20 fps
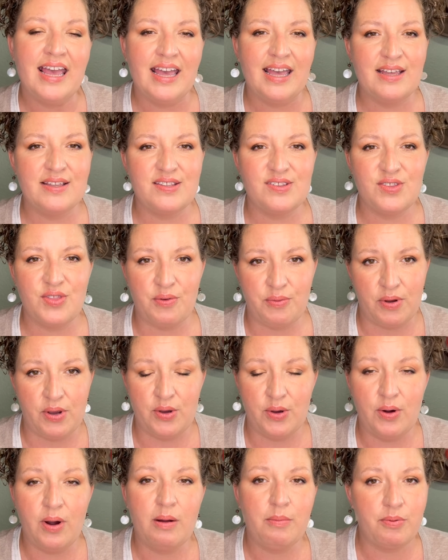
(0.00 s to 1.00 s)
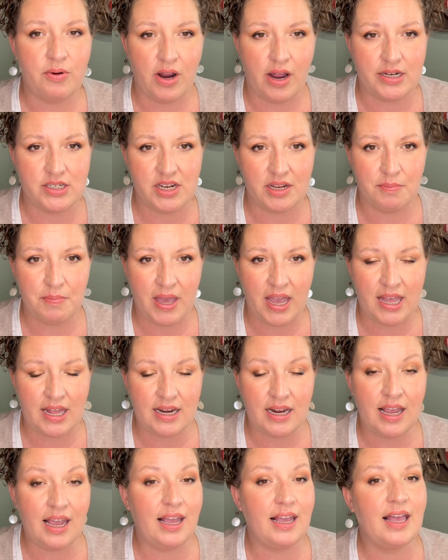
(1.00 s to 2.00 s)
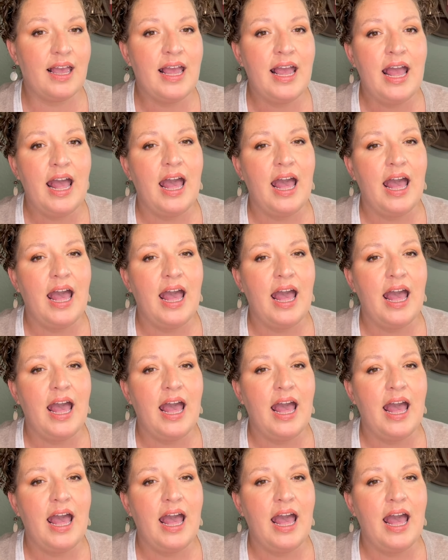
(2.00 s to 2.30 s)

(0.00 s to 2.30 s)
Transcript: is through project panning